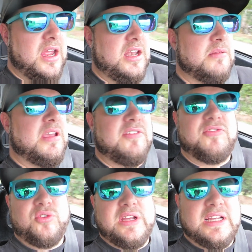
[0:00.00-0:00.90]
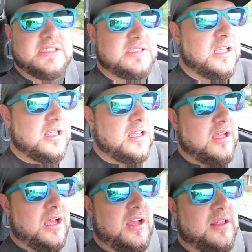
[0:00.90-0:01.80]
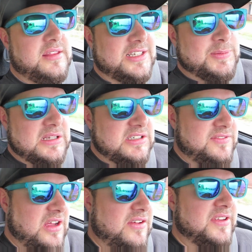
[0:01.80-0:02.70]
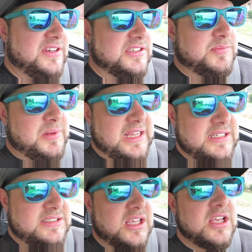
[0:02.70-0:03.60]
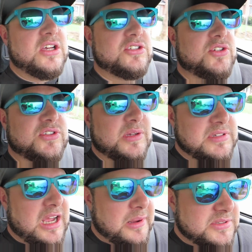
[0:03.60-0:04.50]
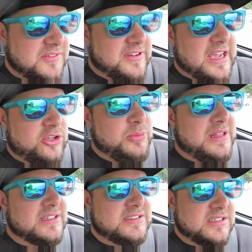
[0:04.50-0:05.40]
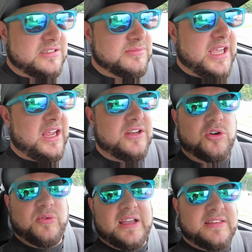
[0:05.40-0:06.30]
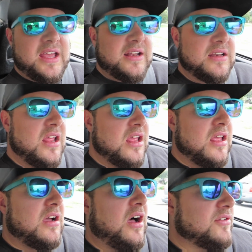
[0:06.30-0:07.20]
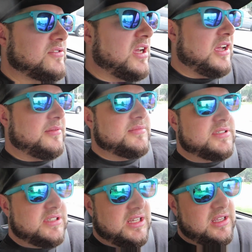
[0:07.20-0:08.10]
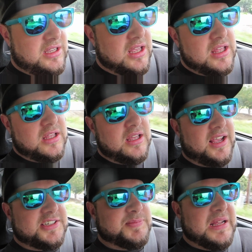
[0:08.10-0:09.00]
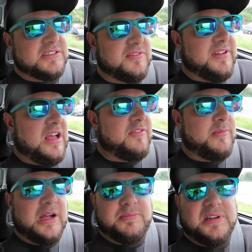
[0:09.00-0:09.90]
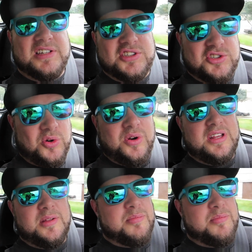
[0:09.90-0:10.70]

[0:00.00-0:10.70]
and it may freeze the expansion valve in its place. So sometimes vacuuming the system can correct that. Other times the expansion valve might be destroyed in the